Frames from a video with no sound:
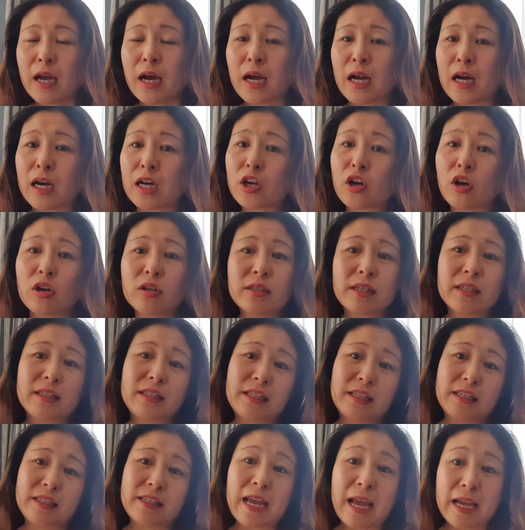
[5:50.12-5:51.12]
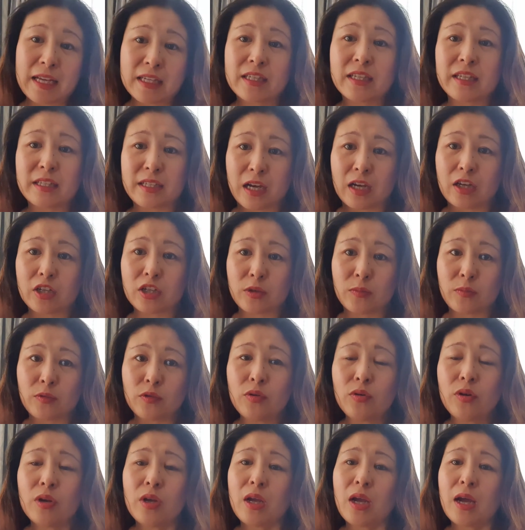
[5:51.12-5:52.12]
are a cost that's tax
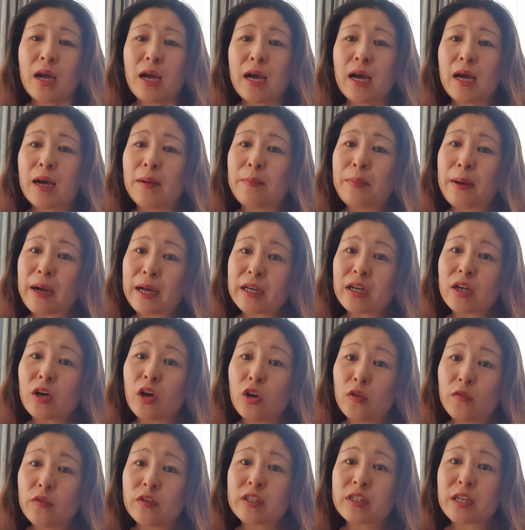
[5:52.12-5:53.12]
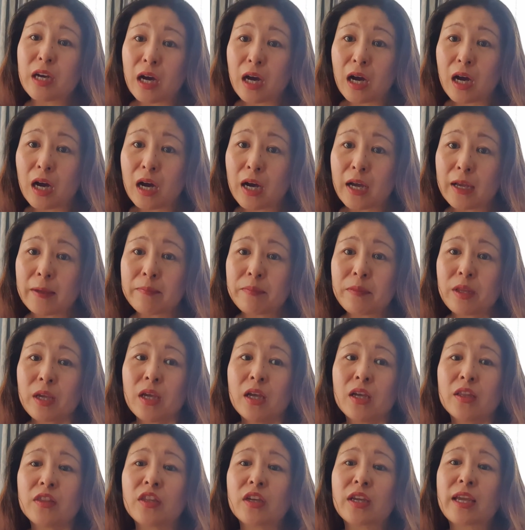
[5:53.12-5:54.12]
deductible uh, but over time,
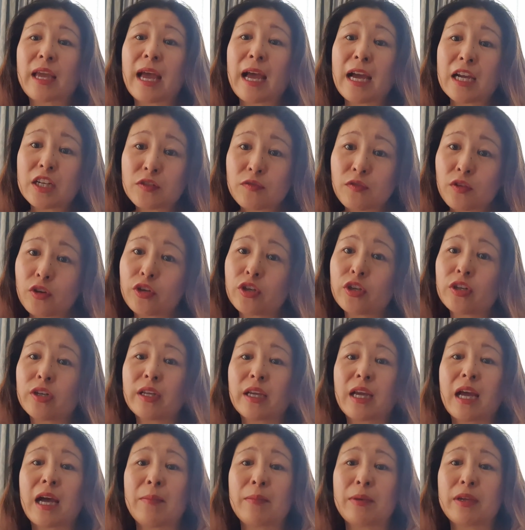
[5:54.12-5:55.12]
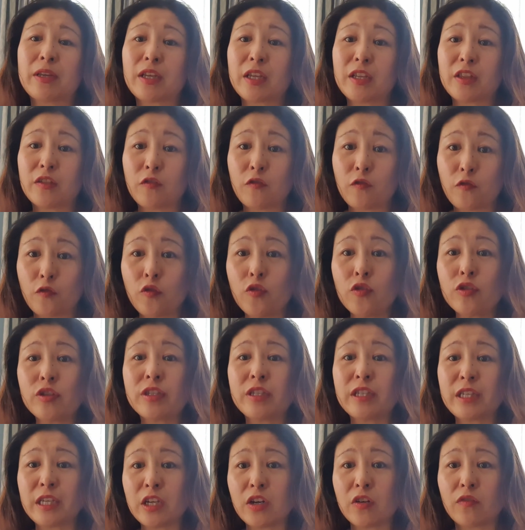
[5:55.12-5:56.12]
the cash flow you're going to come in in the
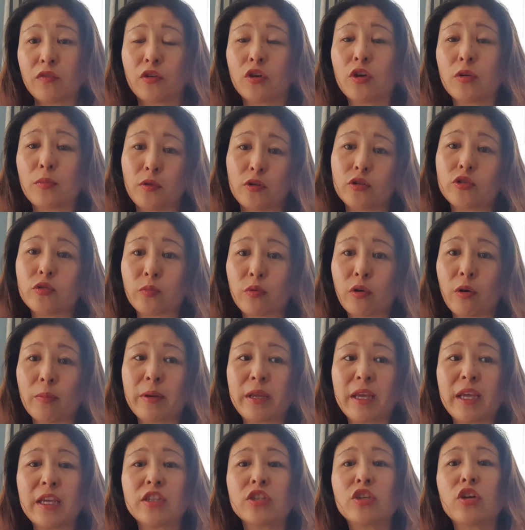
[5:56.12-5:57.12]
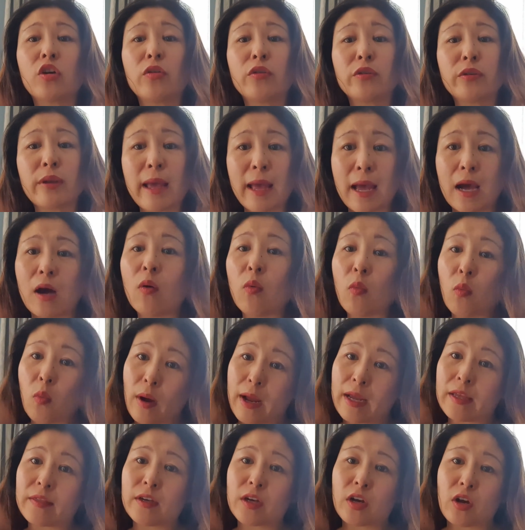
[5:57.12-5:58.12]
first year of your commercial property is going to
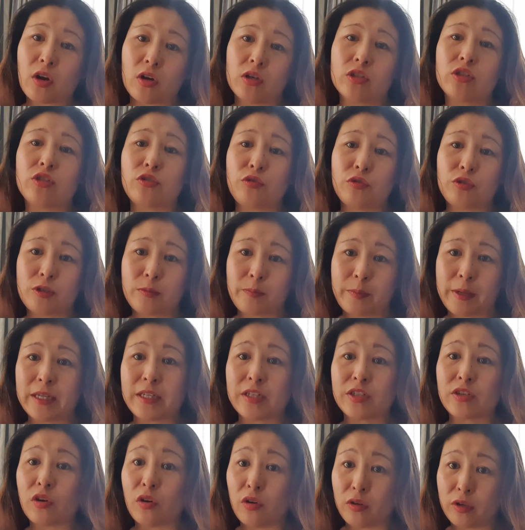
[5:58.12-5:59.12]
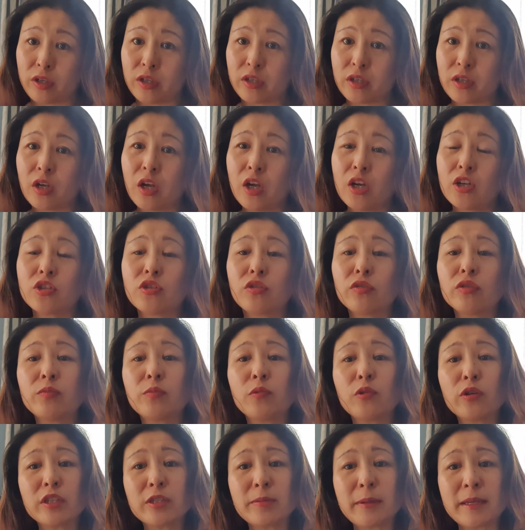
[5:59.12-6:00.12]
outweigh the cost you spend on it. So it's
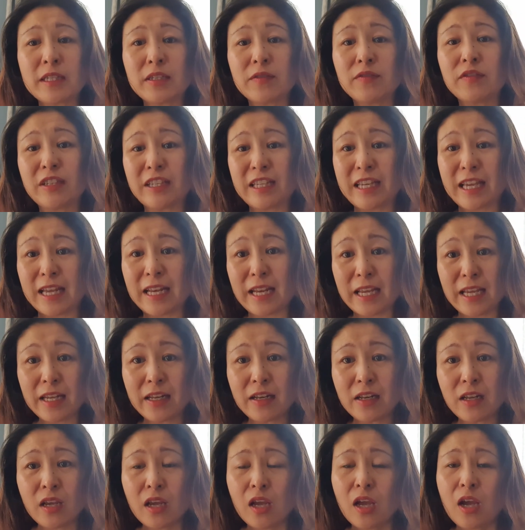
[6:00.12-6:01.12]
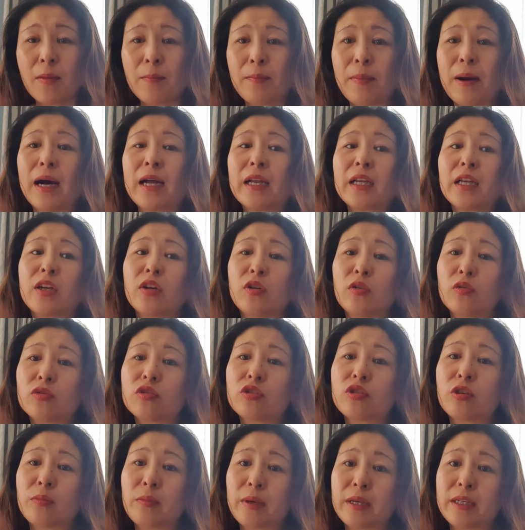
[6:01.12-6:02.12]
more expensive to get in, but it
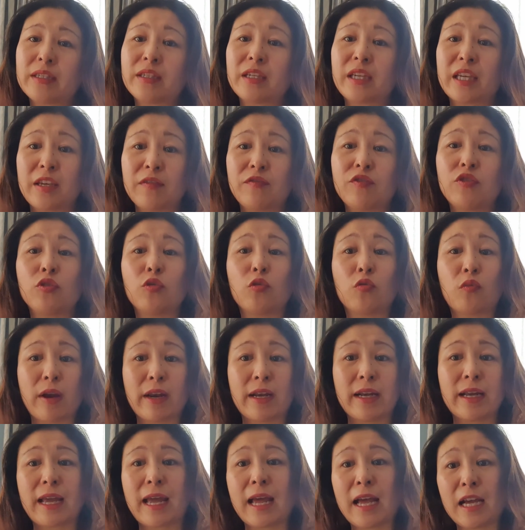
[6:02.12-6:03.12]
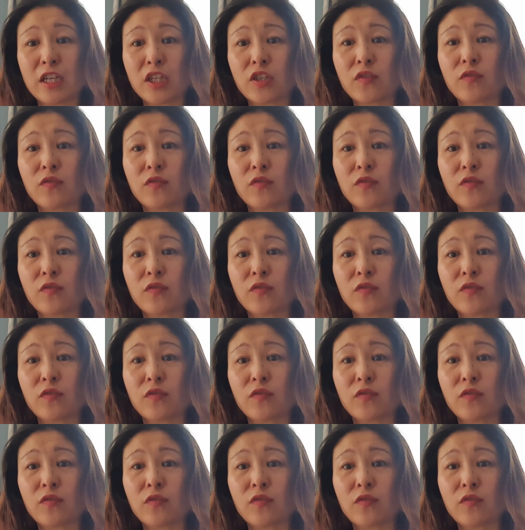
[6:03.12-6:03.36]
also means it gives you greater cash